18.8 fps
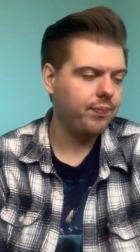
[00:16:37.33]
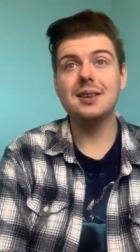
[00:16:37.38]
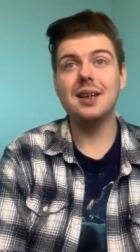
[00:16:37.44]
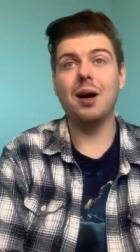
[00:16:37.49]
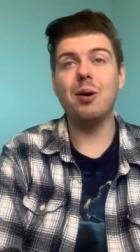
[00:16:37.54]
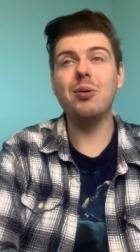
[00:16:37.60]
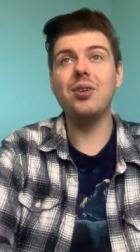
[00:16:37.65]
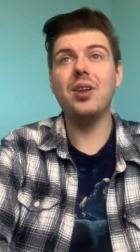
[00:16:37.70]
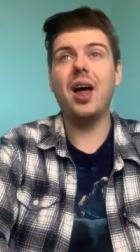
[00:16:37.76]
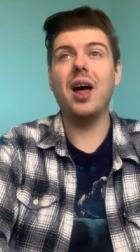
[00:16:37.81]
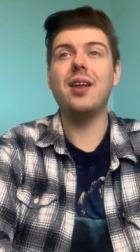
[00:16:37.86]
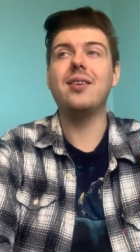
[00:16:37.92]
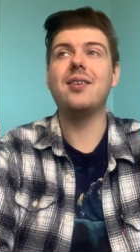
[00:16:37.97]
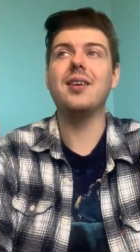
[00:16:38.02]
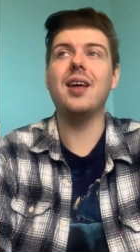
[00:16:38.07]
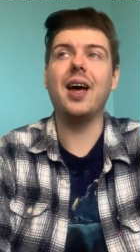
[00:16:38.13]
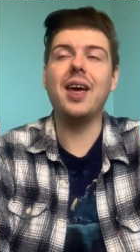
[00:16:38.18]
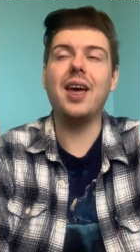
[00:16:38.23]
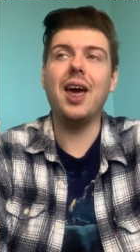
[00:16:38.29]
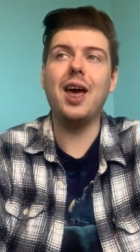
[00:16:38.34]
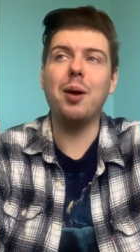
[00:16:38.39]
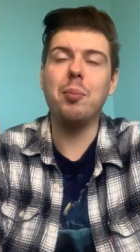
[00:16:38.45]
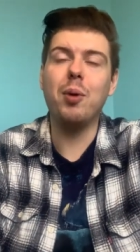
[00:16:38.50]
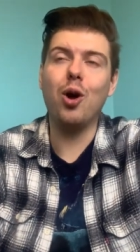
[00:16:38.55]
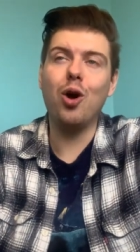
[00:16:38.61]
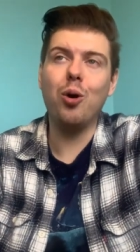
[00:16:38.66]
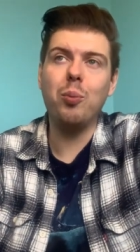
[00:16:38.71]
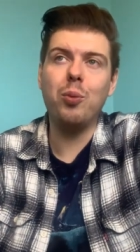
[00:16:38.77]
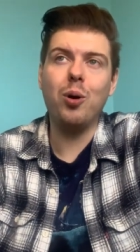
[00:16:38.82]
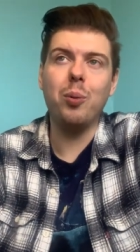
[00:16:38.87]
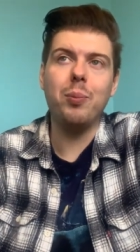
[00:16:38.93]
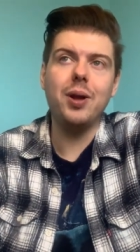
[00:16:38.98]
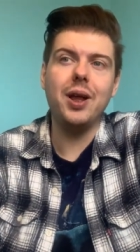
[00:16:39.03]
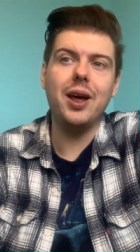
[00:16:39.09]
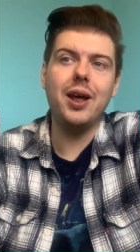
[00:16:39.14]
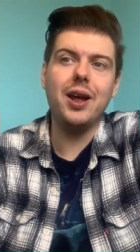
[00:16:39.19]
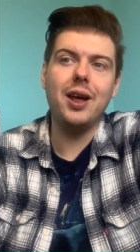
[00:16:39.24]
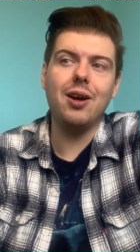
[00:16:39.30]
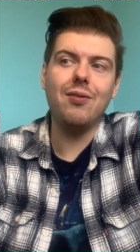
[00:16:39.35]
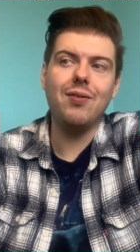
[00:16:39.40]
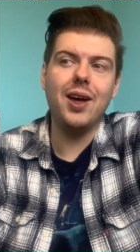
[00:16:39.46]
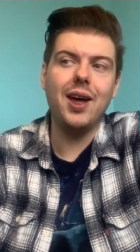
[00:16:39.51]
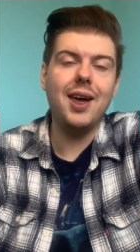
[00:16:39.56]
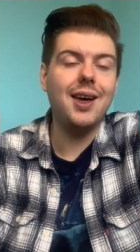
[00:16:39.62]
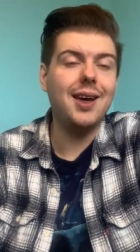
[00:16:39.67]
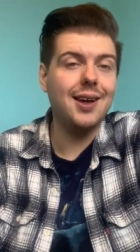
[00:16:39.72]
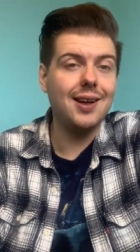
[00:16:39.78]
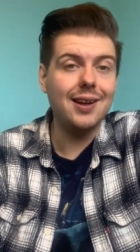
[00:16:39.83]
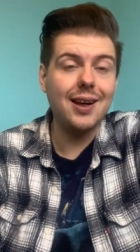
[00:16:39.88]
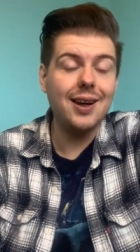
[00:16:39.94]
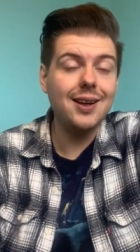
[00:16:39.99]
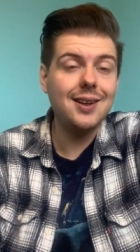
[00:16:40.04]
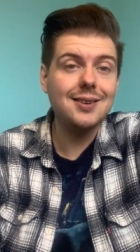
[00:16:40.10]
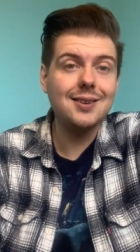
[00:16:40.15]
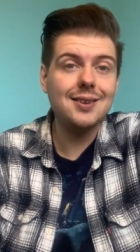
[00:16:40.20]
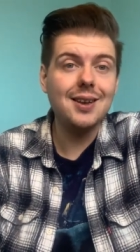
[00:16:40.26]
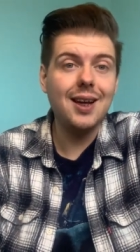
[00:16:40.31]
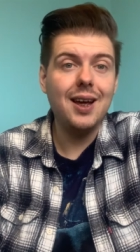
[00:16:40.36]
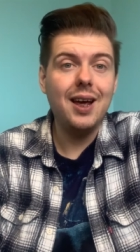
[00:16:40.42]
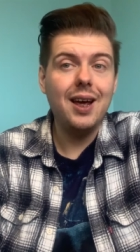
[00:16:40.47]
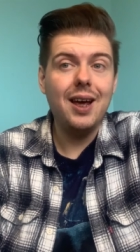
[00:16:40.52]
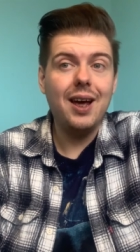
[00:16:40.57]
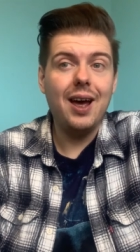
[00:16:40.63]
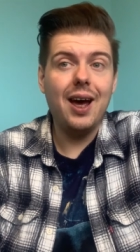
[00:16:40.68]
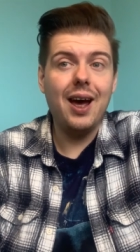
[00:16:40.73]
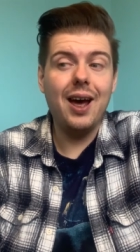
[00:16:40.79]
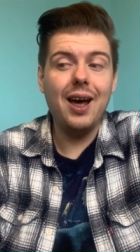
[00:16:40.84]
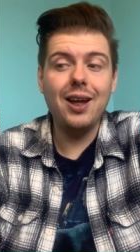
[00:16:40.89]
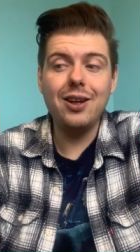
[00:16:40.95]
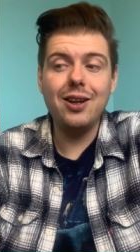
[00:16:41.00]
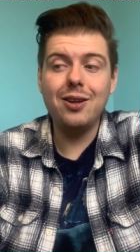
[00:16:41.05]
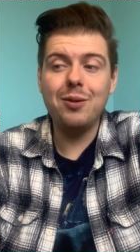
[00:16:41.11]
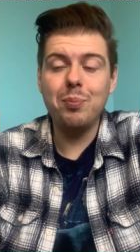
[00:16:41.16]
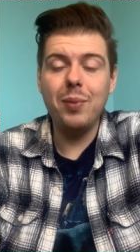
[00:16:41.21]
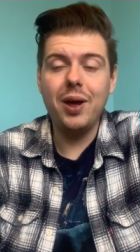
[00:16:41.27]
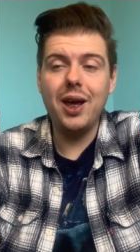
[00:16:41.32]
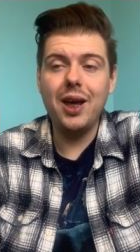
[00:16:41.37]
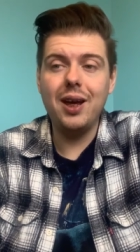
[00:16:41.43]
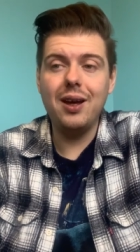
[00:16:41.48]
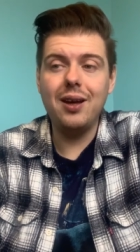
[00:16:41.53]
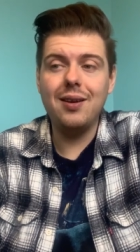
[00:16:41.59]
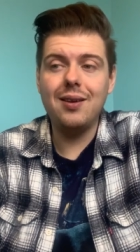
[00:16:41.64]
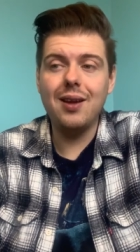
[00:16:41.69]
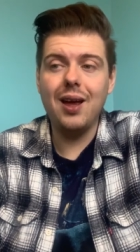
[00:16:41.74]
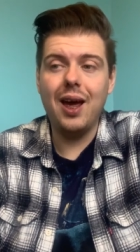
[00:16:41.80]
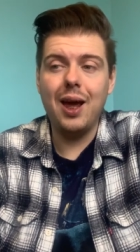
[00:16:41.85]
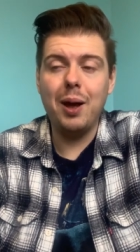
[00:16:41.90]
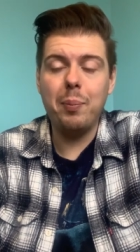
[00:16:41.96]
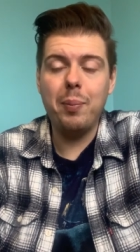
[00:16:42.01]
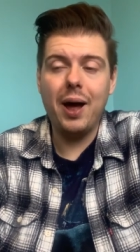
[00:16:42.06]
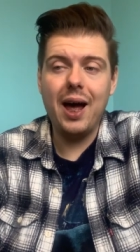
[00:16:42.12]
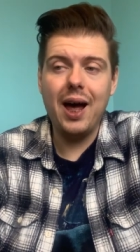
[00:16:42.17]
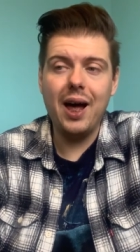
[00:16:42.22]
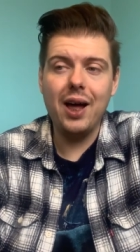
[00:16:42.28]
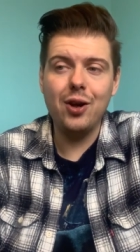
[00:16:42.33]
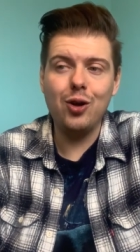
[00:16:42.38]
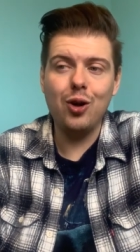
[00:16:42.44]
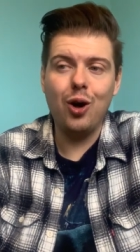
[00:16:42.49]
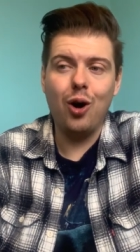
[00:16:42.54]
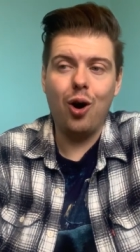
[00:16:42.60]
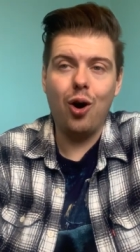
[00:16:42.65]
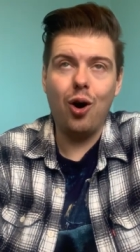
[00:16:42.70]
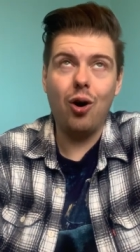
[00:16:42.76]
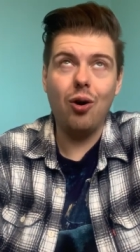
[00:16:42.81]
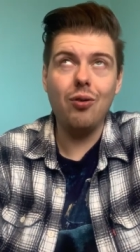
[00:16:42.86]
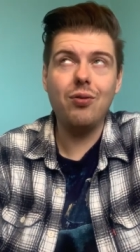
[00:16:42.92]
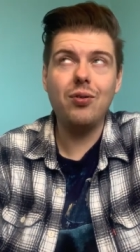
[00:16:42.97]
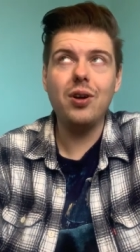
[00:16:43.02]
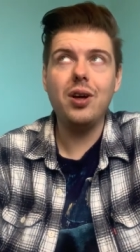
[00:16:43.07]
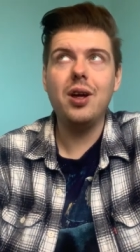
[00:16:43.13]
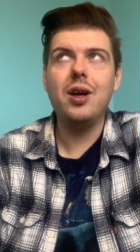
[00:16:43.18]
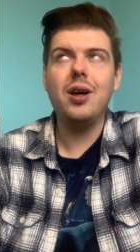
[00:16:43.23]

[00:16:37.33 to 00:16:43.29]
That was that. I came home complaining of aching legs and made a pan of